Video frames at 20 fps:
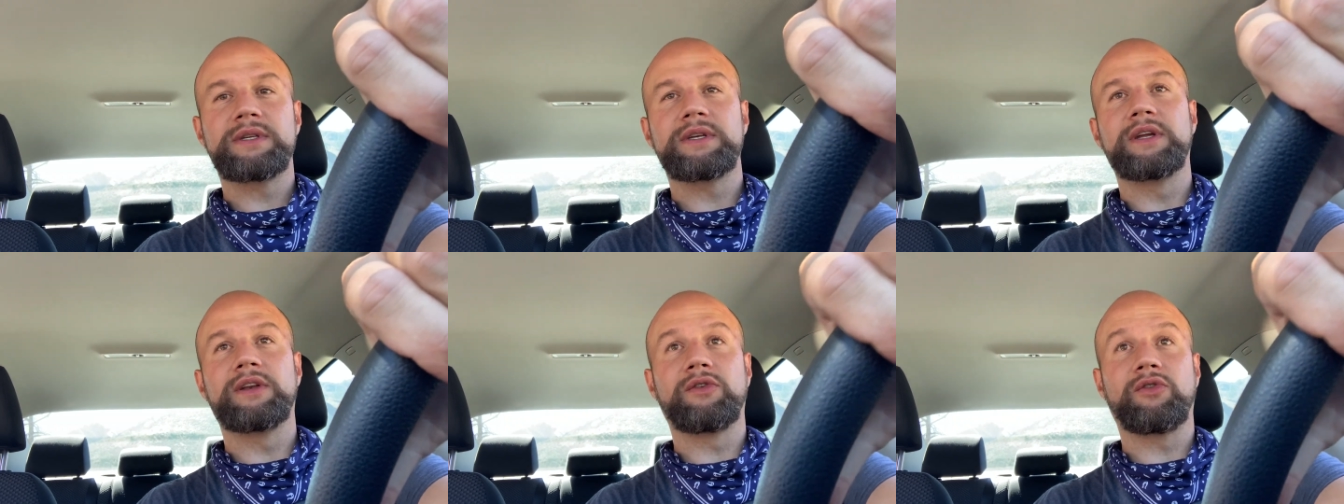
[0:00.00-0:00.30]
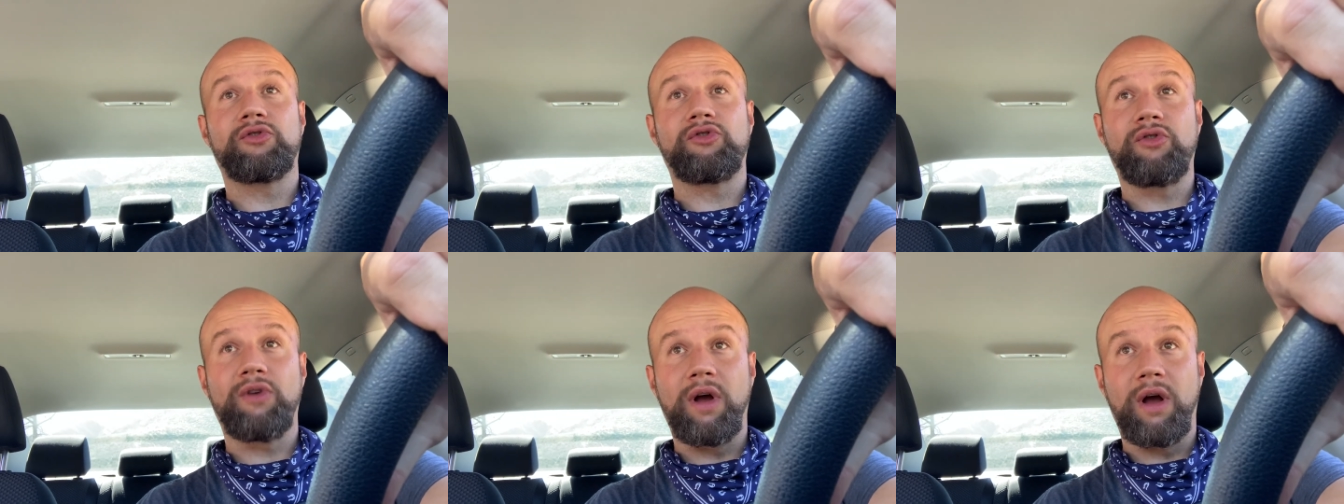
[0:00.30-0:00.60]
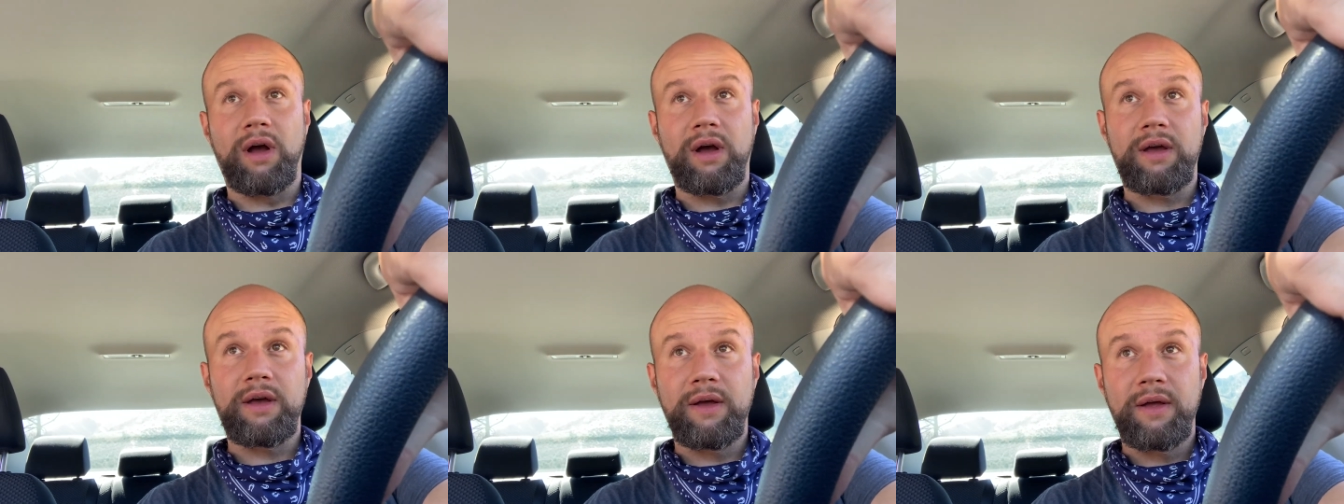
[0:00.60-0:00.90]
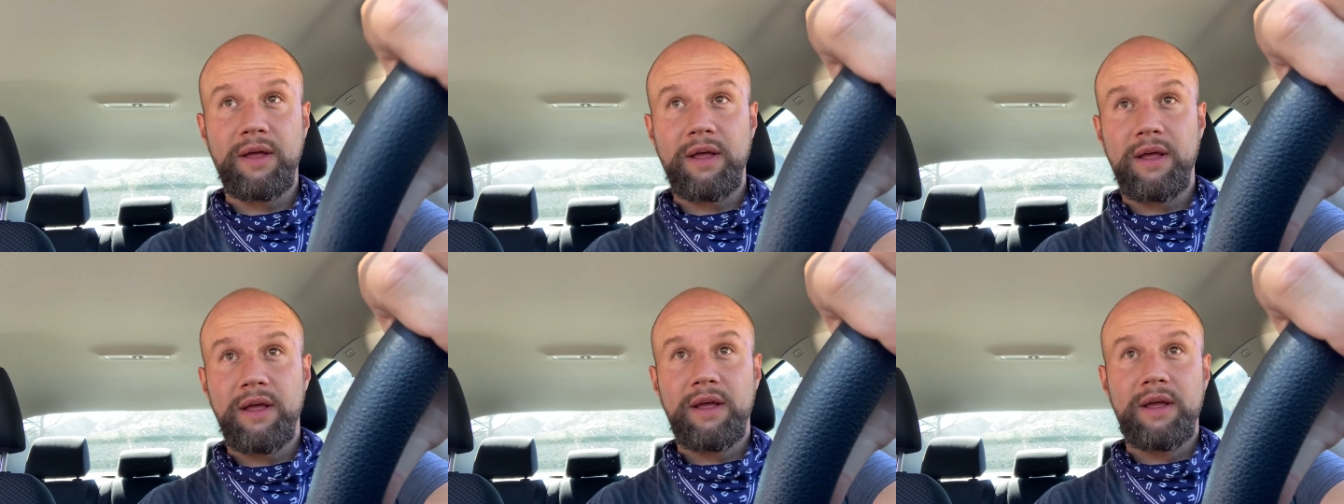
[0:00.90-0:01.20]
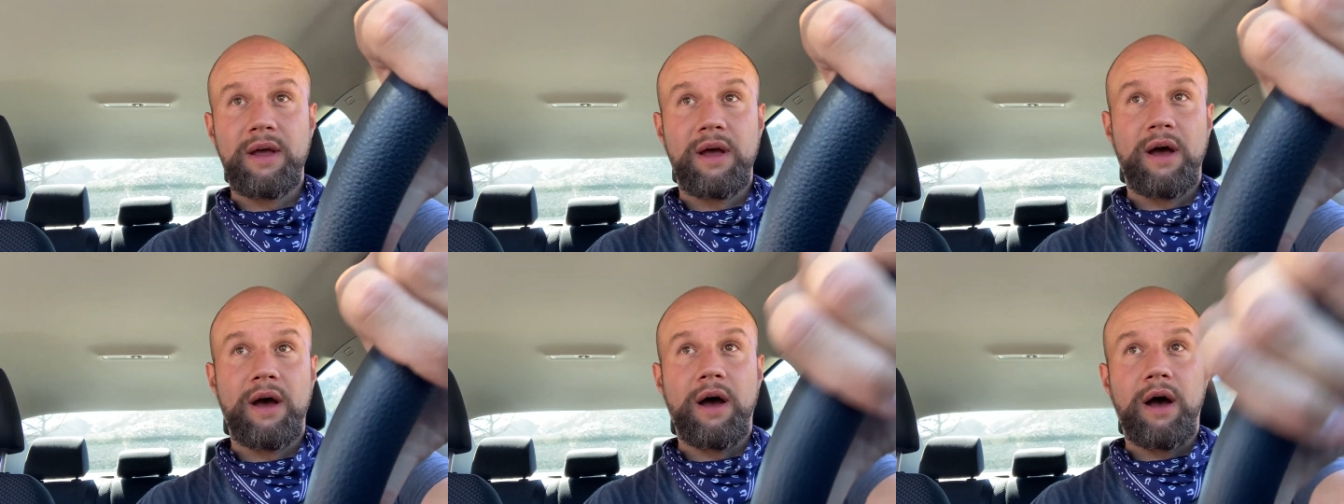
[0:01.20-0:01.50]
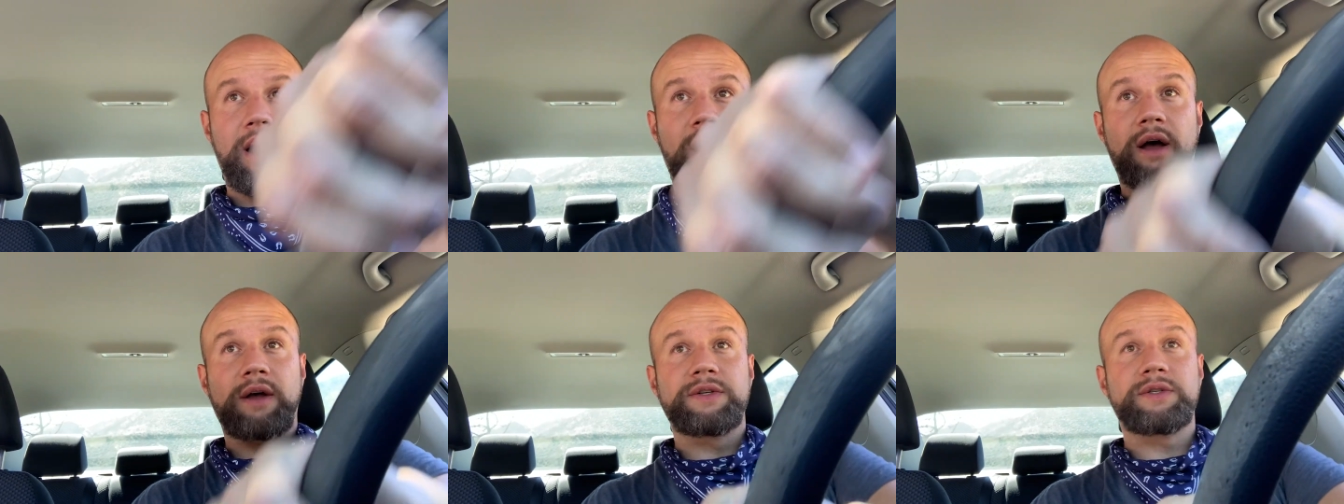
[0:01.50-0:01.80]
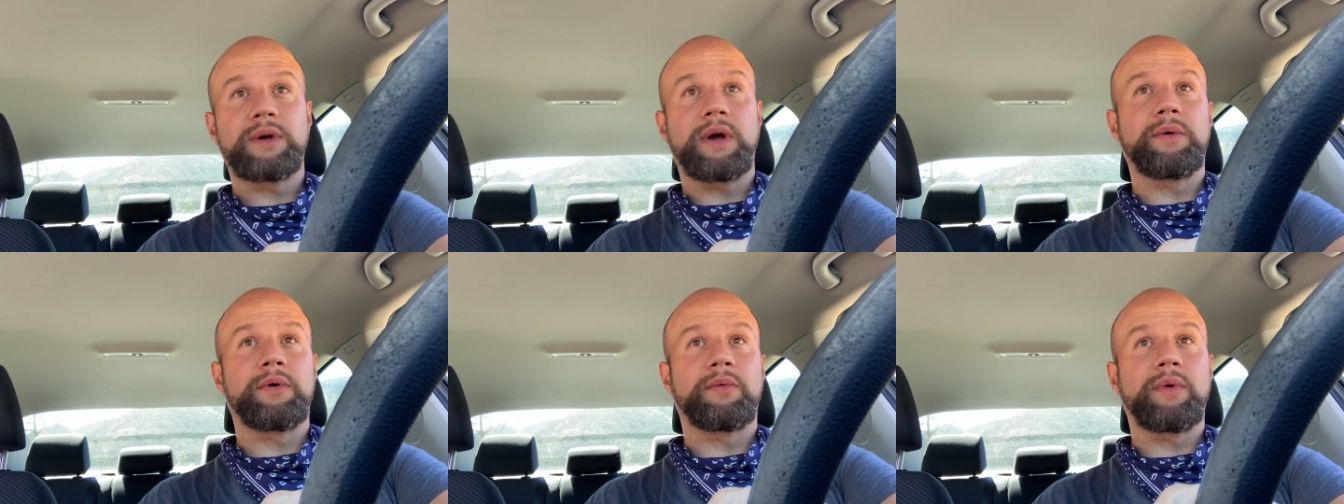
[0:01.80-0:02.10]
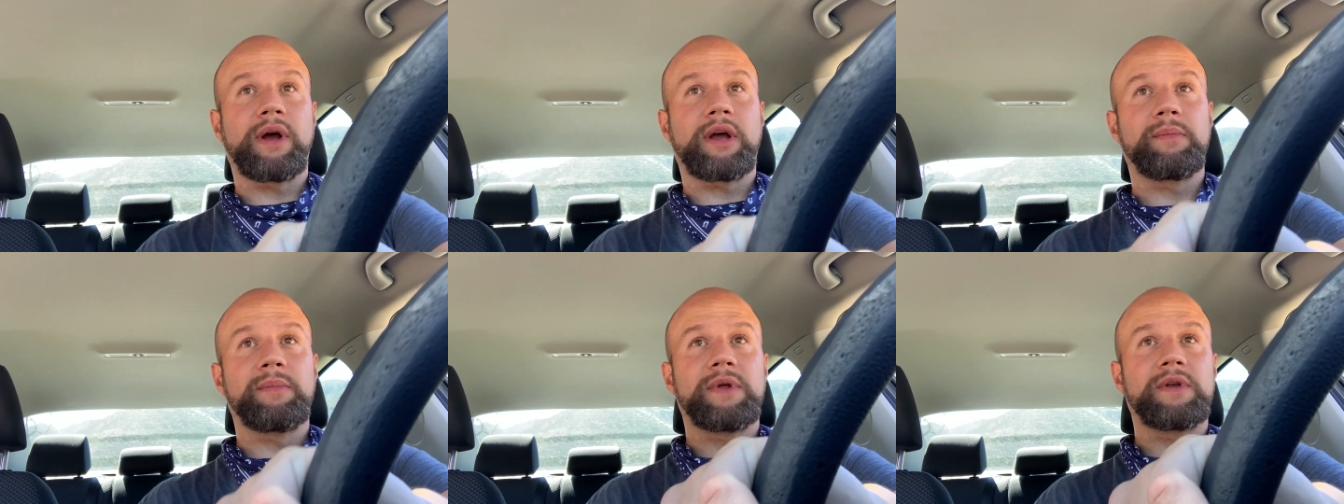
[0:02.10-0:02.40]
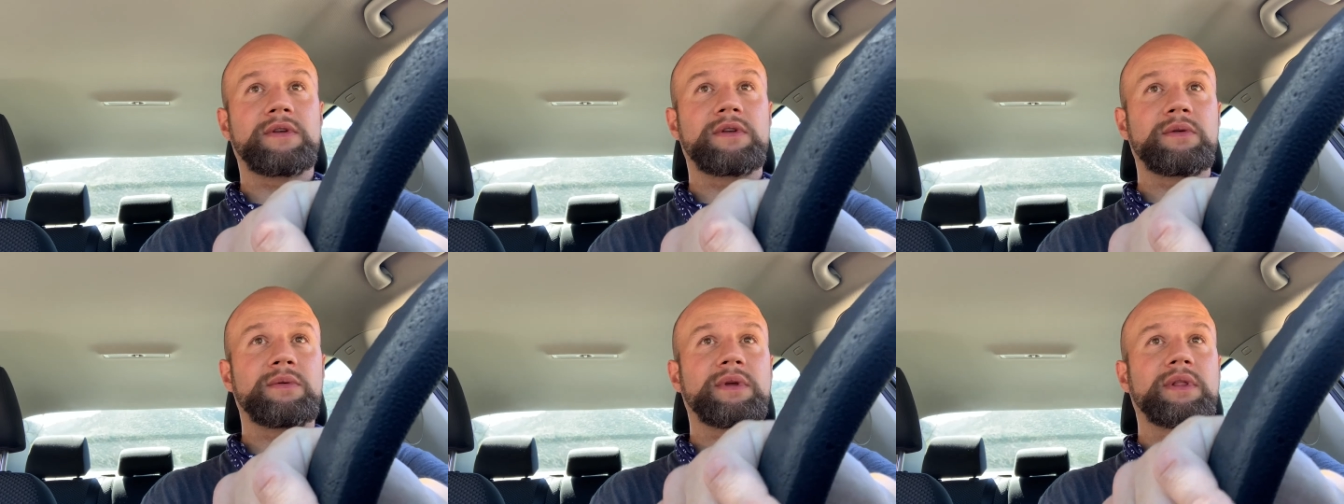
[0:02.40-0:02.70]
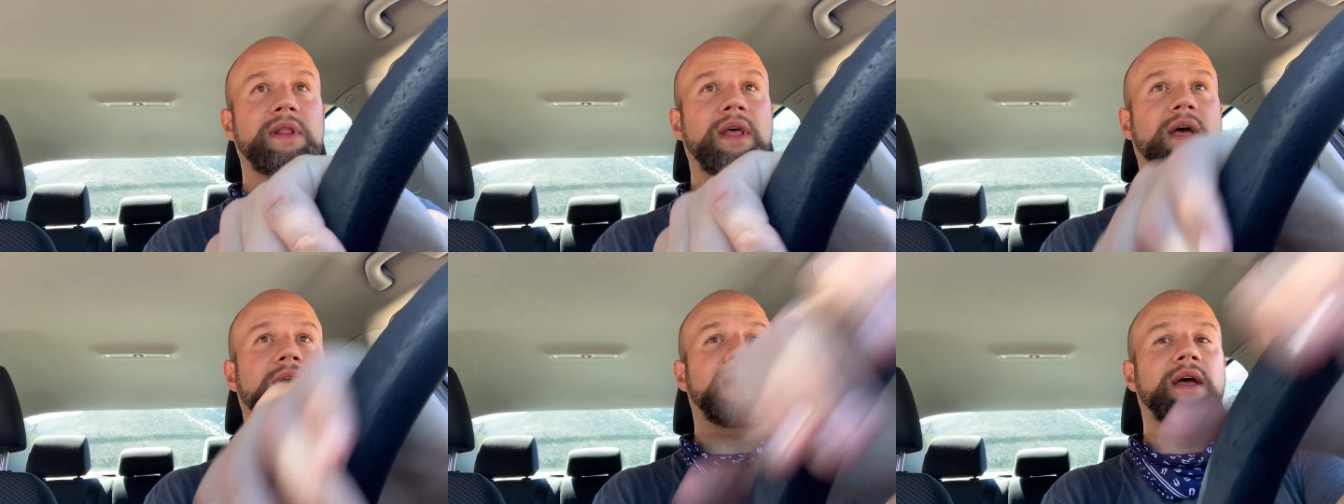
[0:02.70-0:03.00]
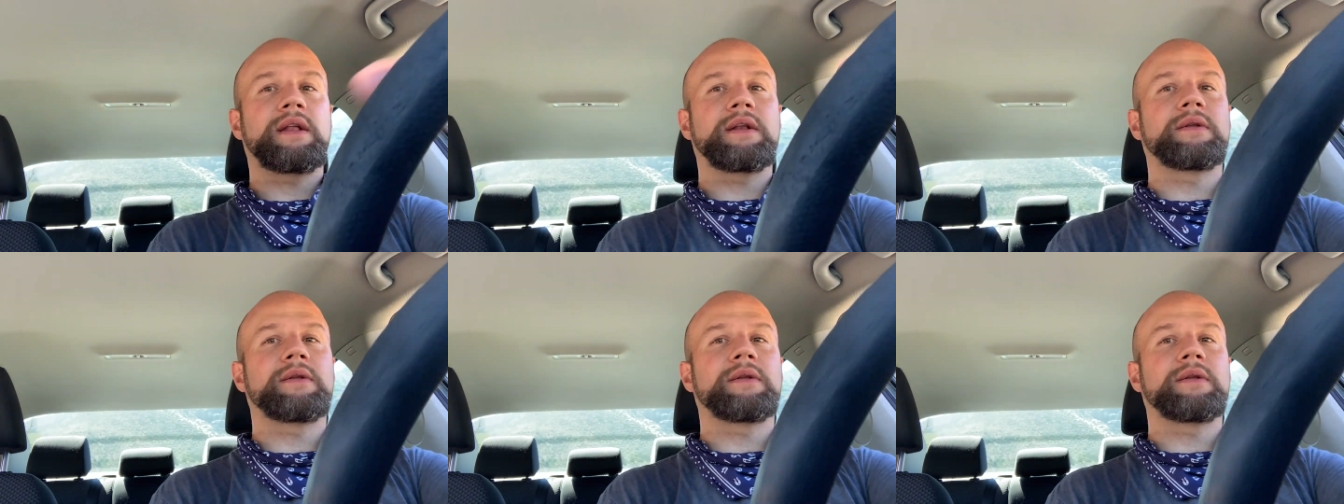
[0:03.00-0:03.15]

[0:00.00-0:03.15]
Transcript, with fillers: in your trunk. Uh, so I would recommend doing that.